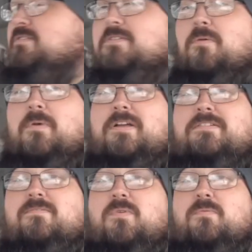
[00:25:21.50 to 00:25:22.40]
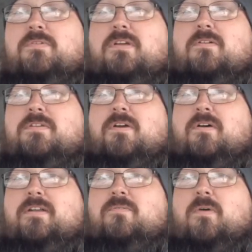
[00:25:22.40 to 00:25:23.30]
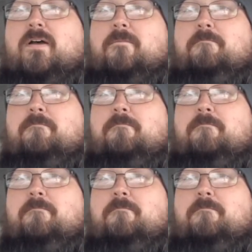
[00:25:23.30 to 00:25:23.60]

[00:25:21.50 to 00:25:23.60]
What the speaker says: so much, and we will talk to y'all after a while.